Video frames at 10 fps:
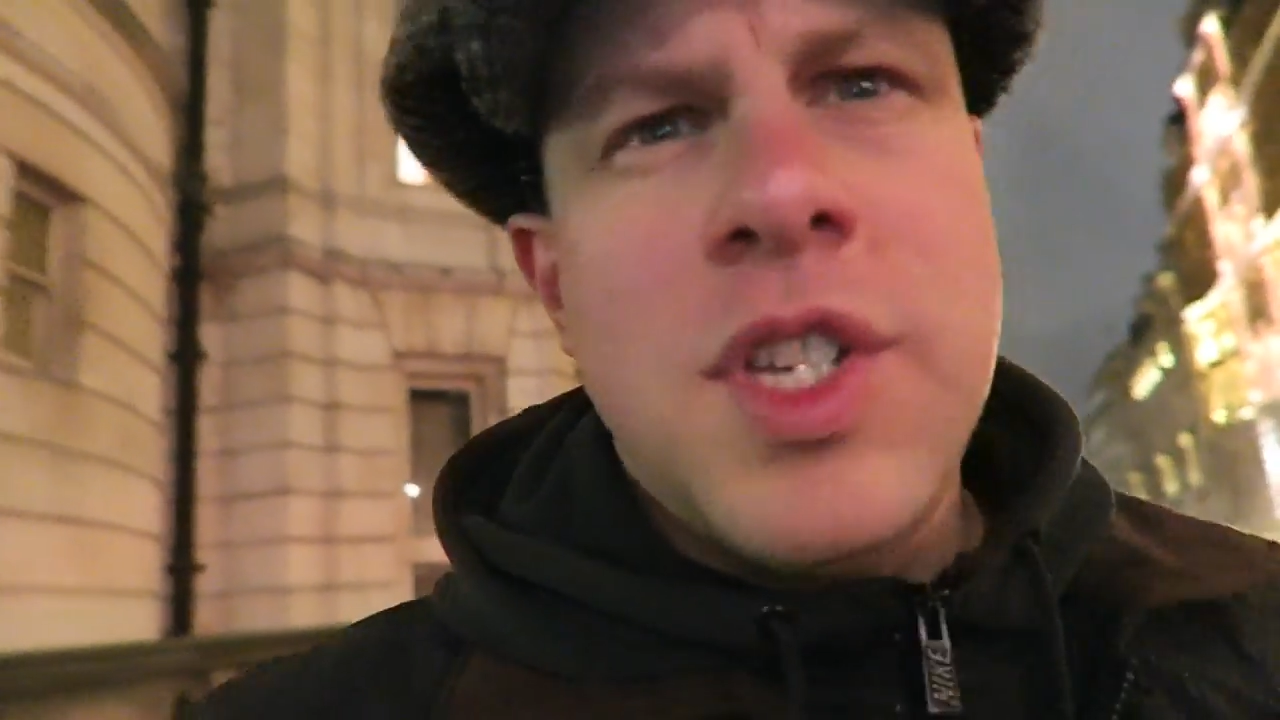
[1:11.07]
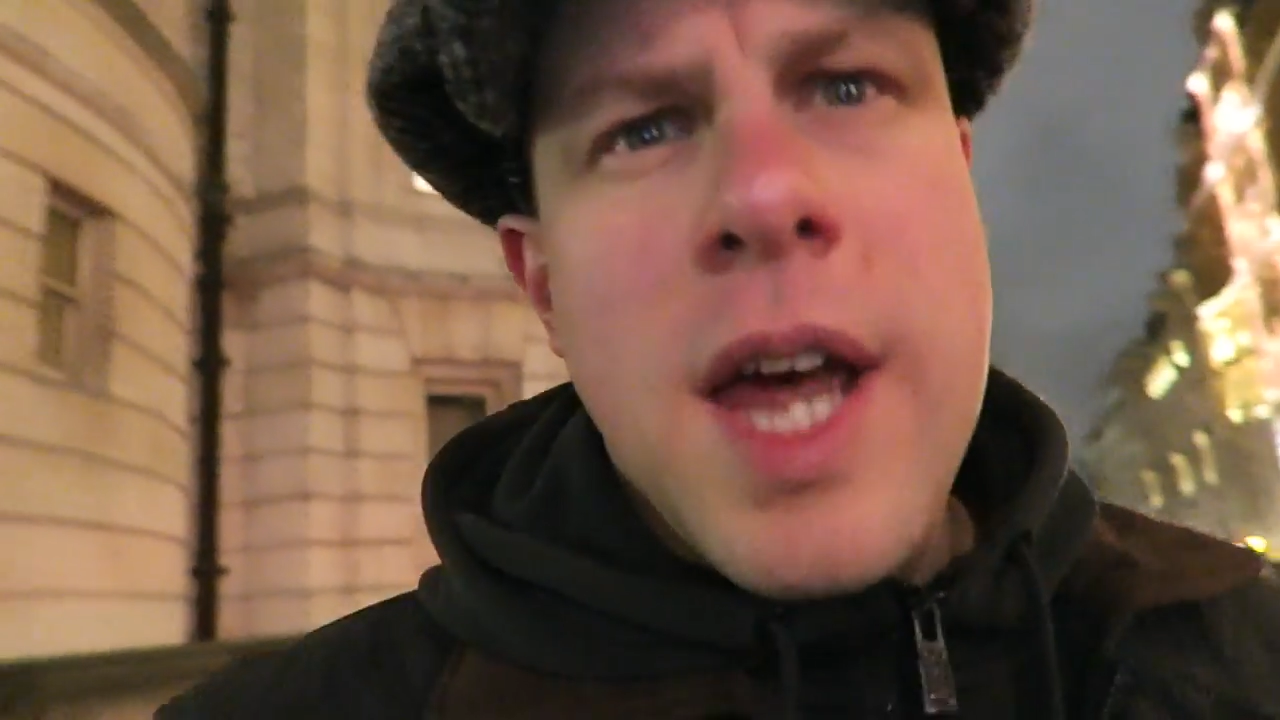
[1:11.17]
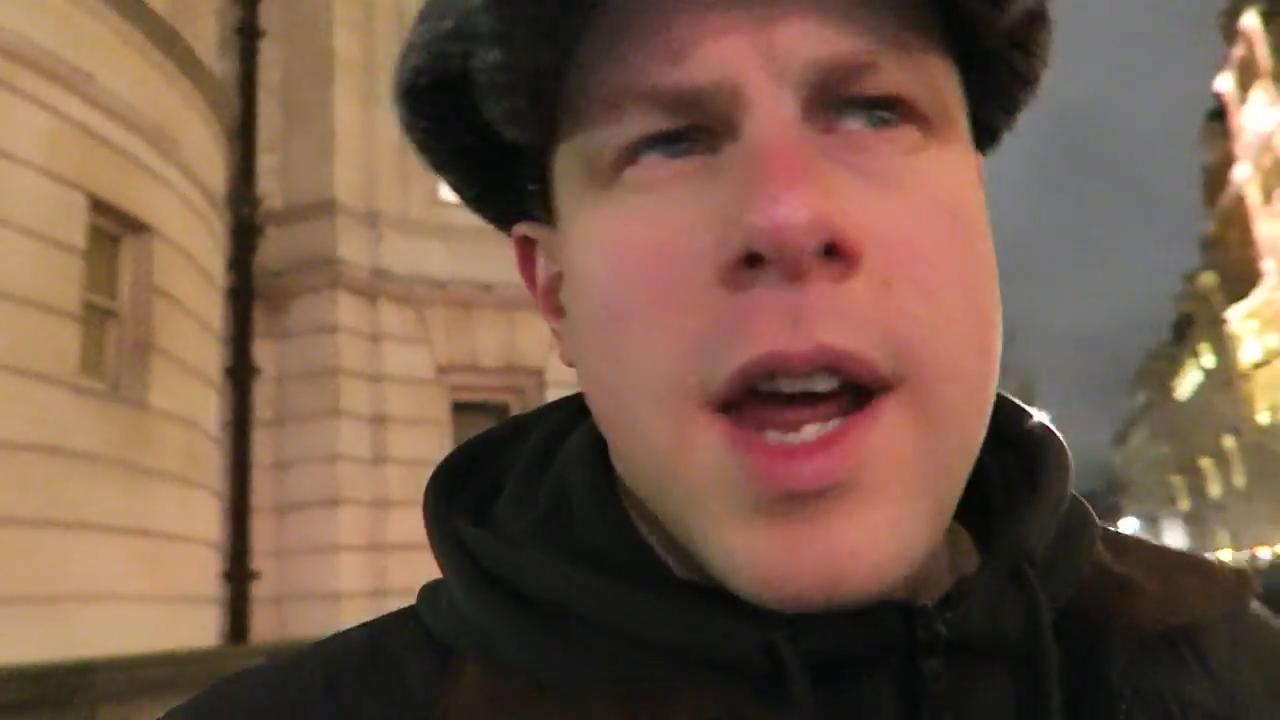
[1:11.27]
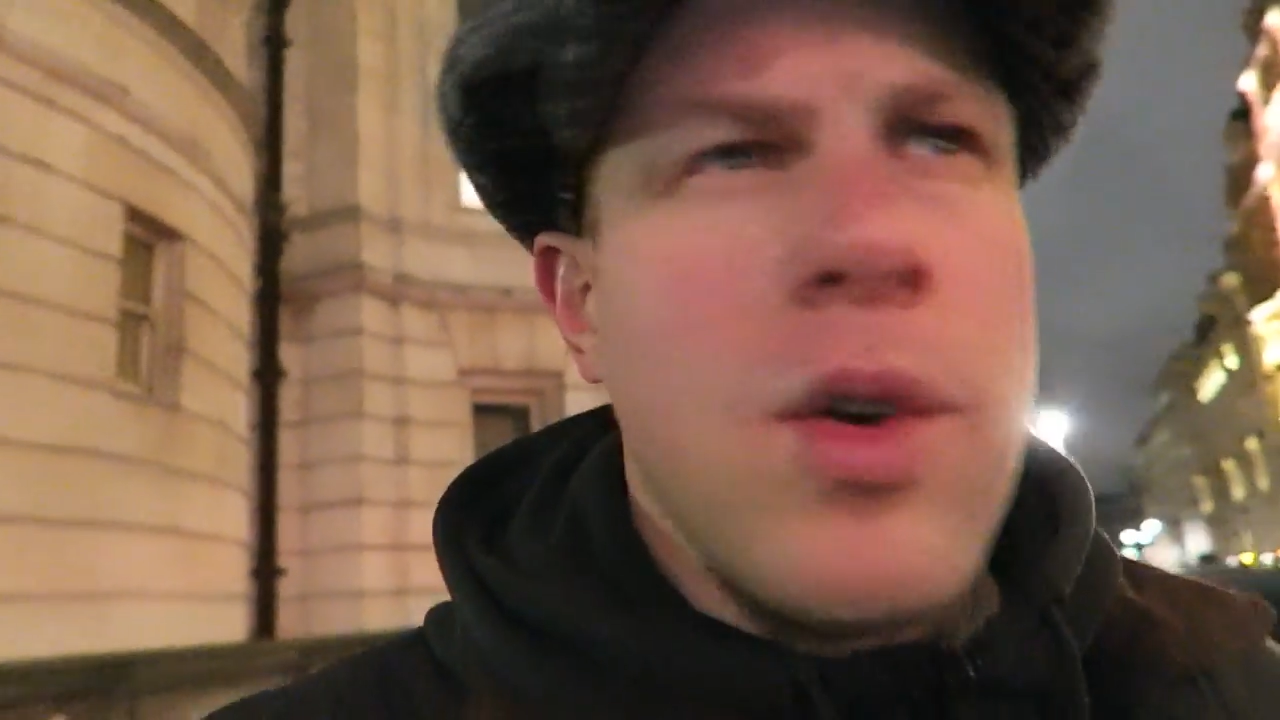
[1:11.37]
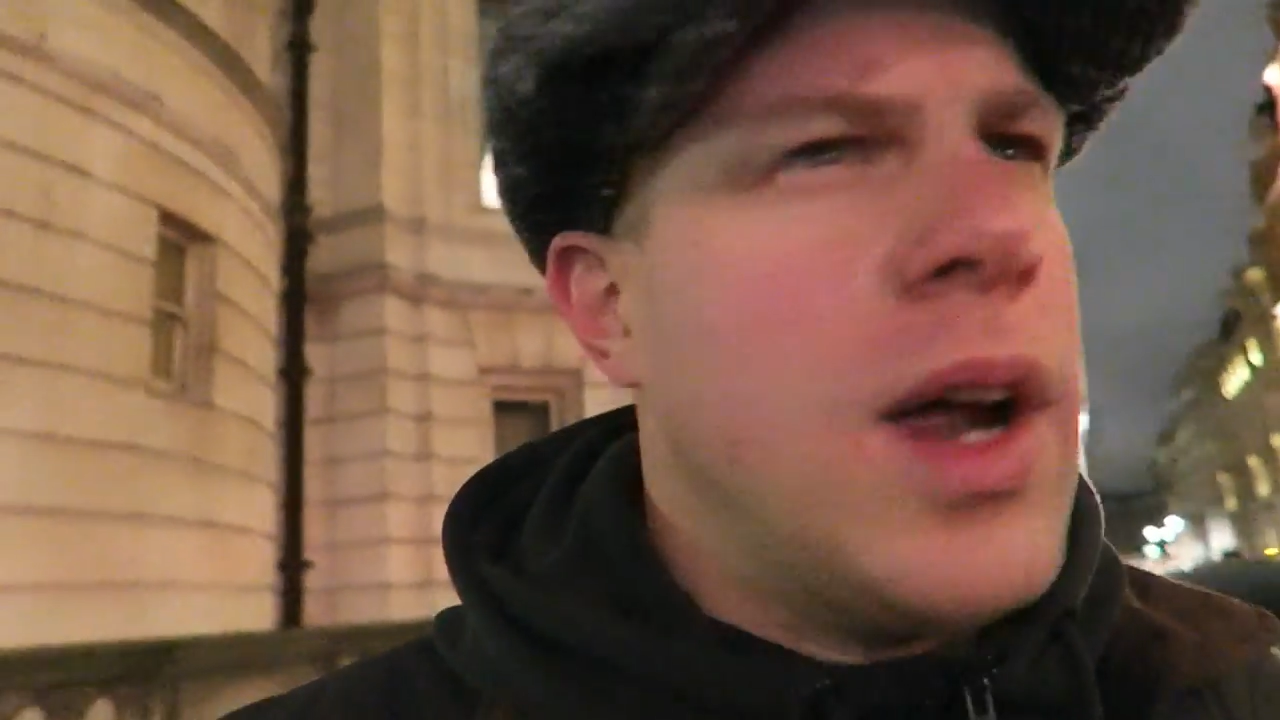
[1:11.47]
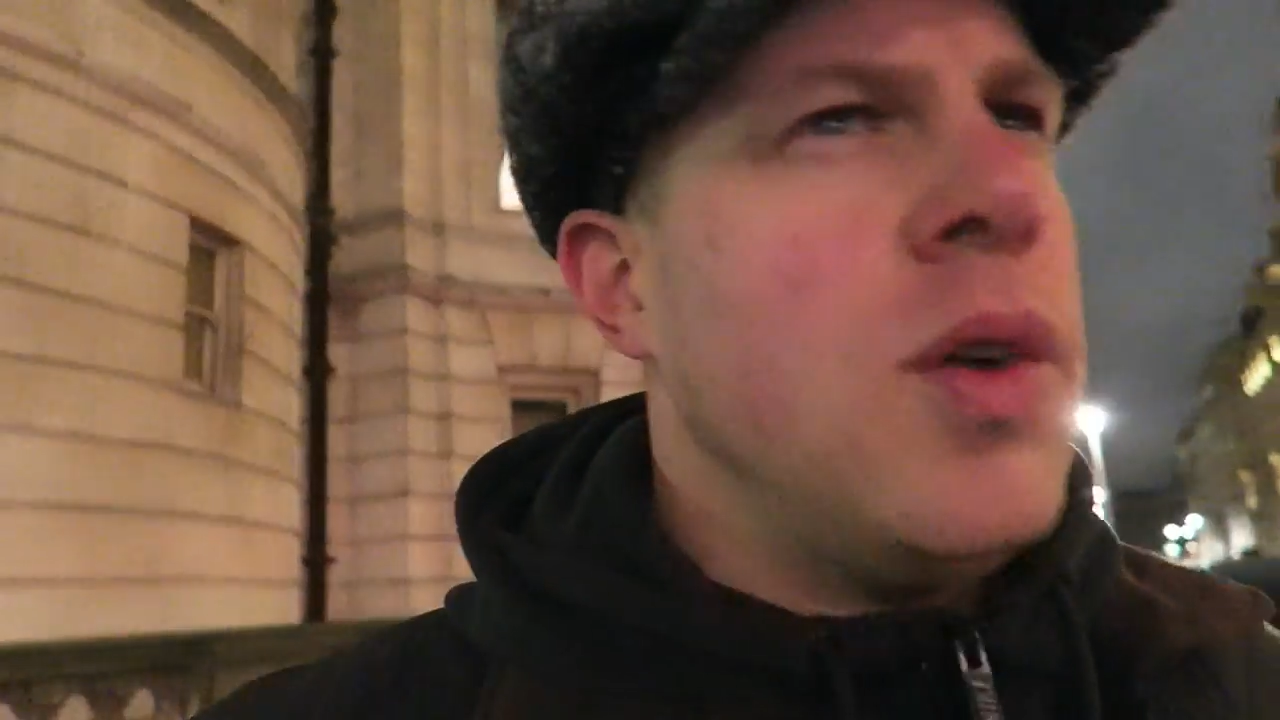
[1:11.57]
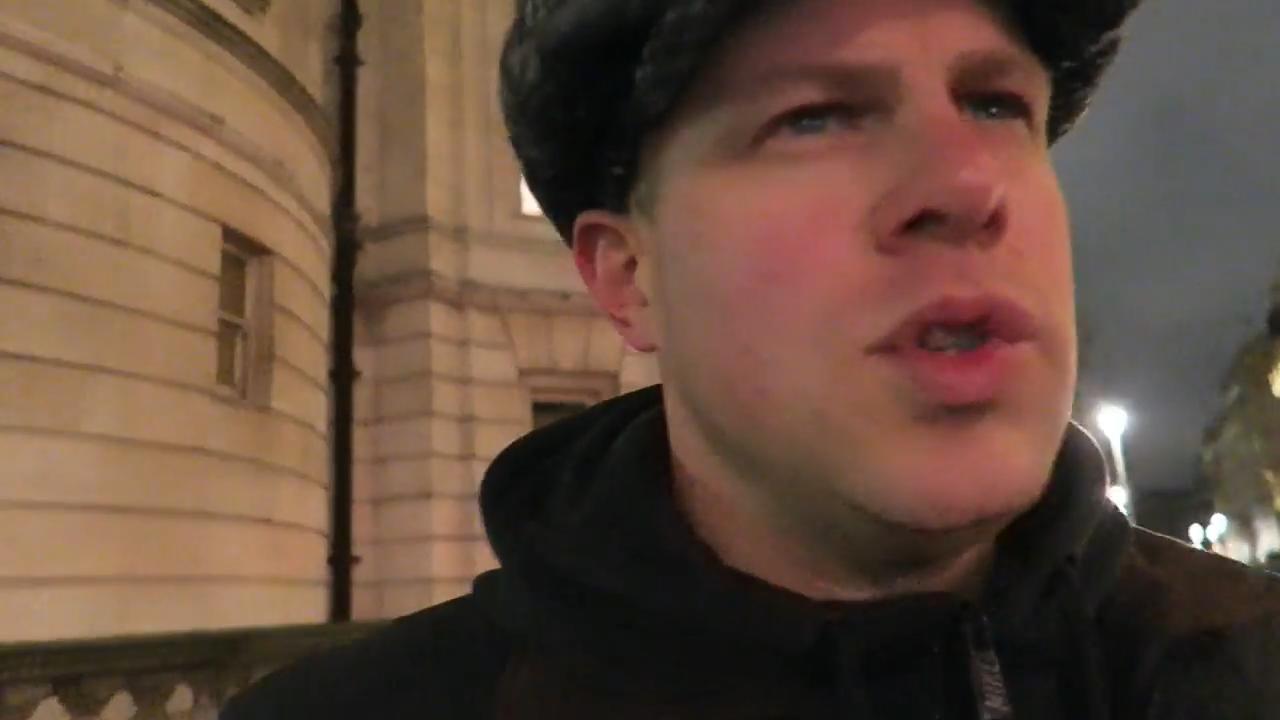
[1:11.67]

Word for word: sauerkraut,